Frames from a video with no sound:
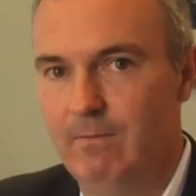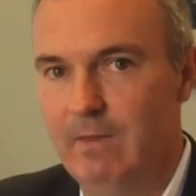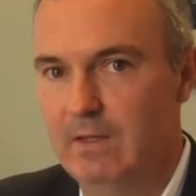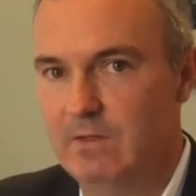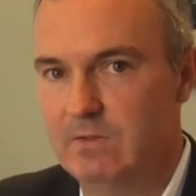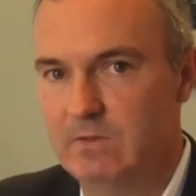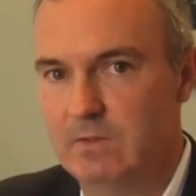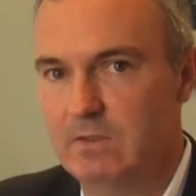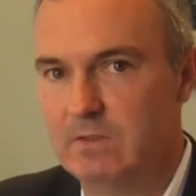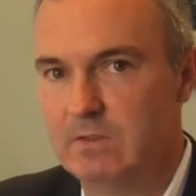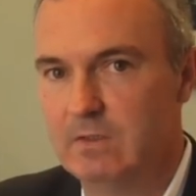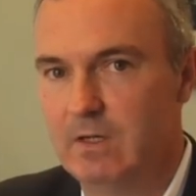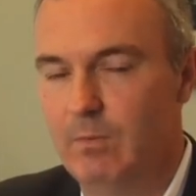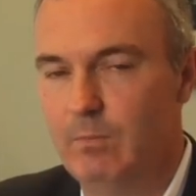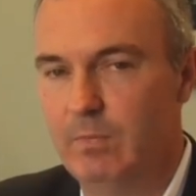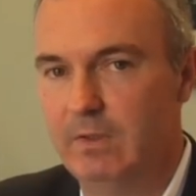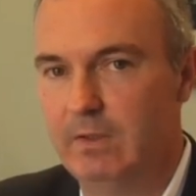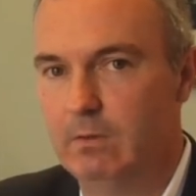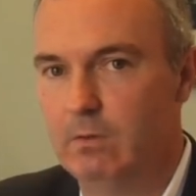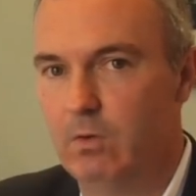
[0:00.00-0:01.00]
is this
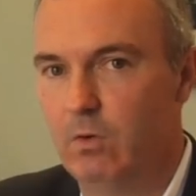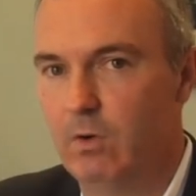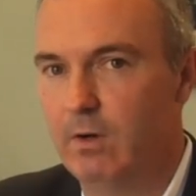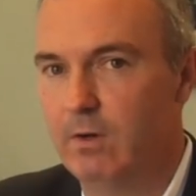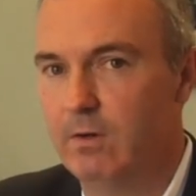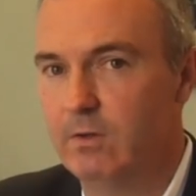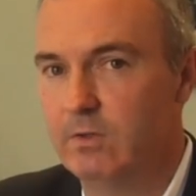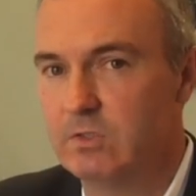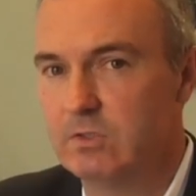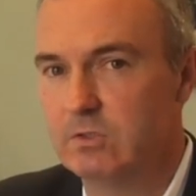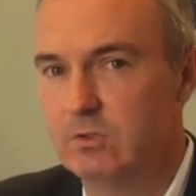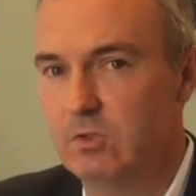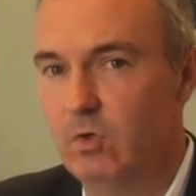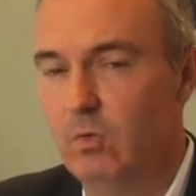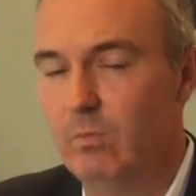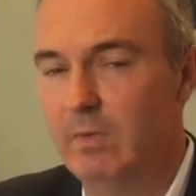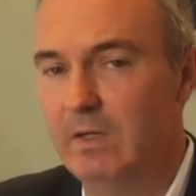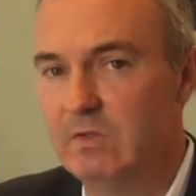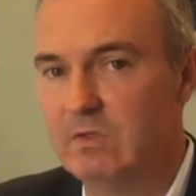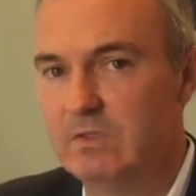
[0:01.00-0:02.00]
company lawyer
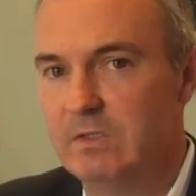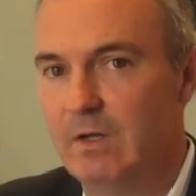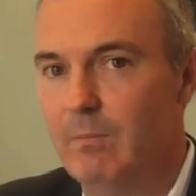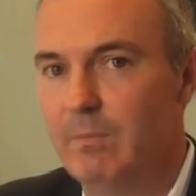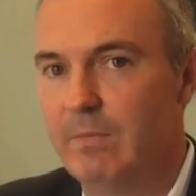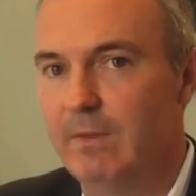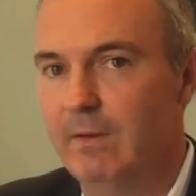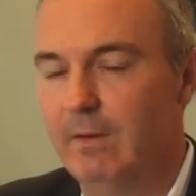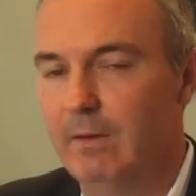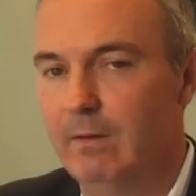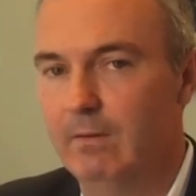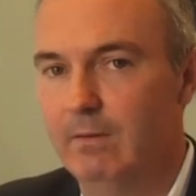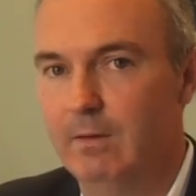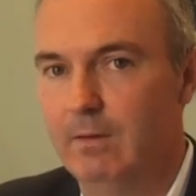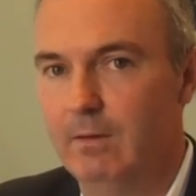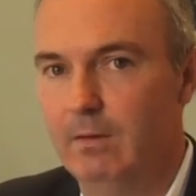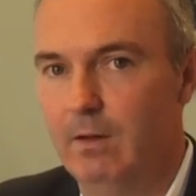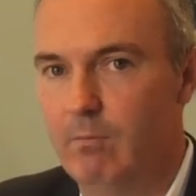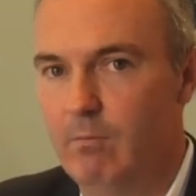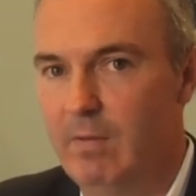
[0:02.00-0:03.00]
assuming something
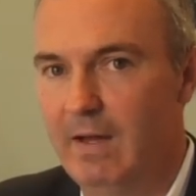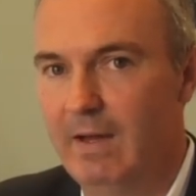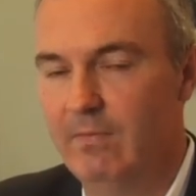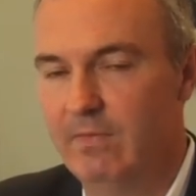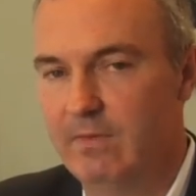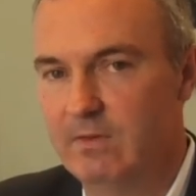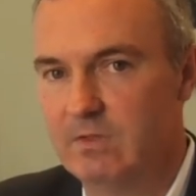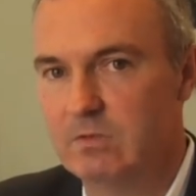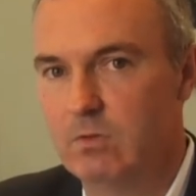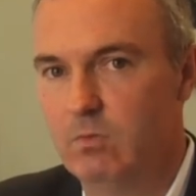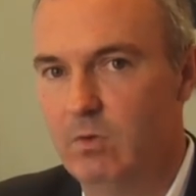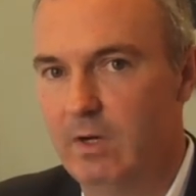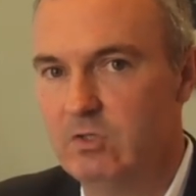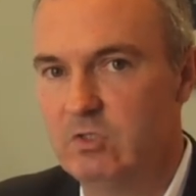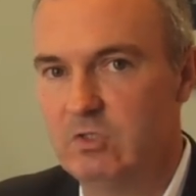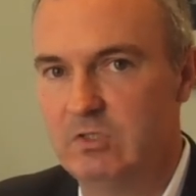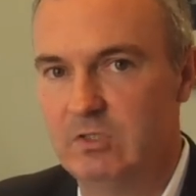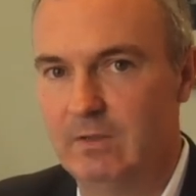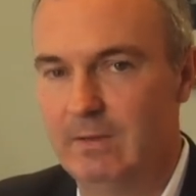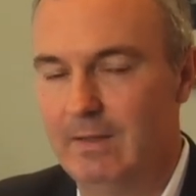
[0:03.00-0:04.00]
about this
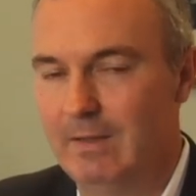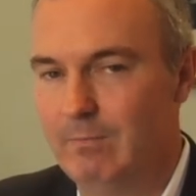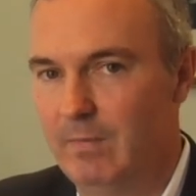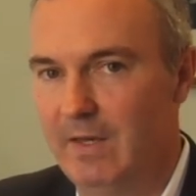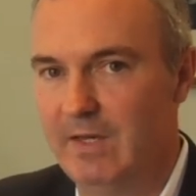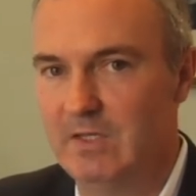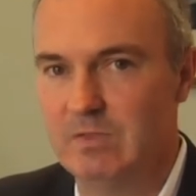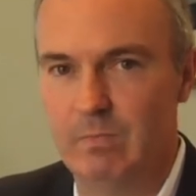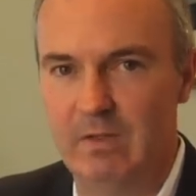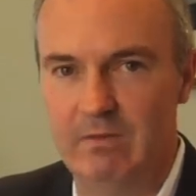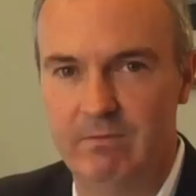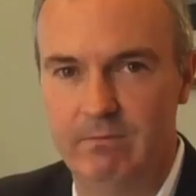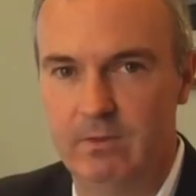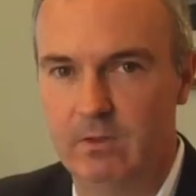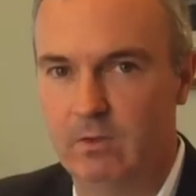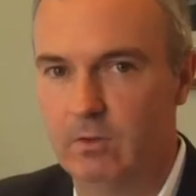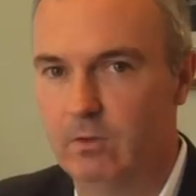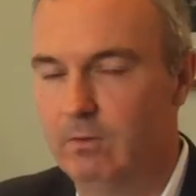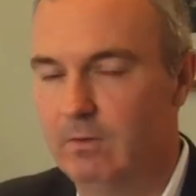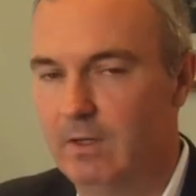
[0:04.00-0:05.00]
question that makes me
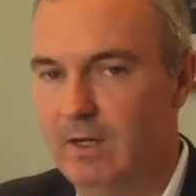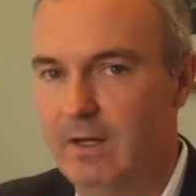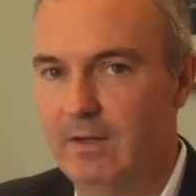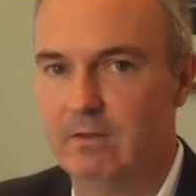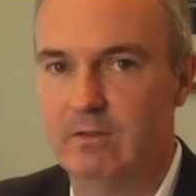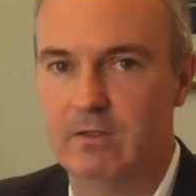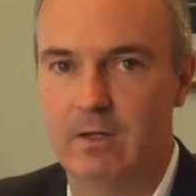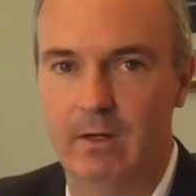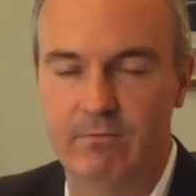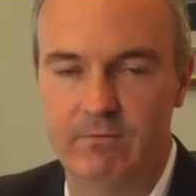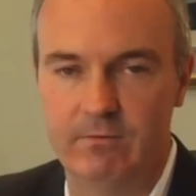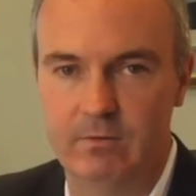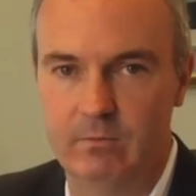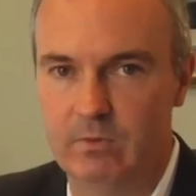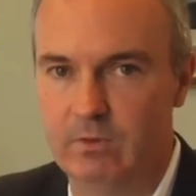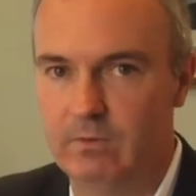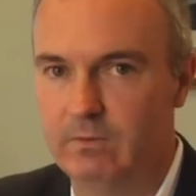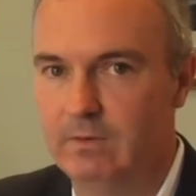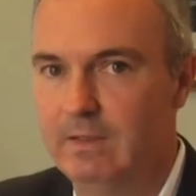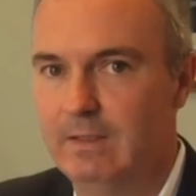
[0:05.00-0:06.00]
feel
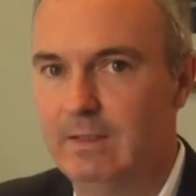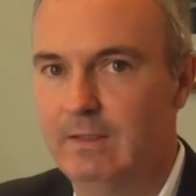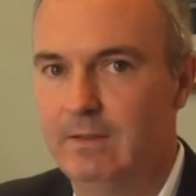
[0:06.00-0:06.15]
uncomfortable?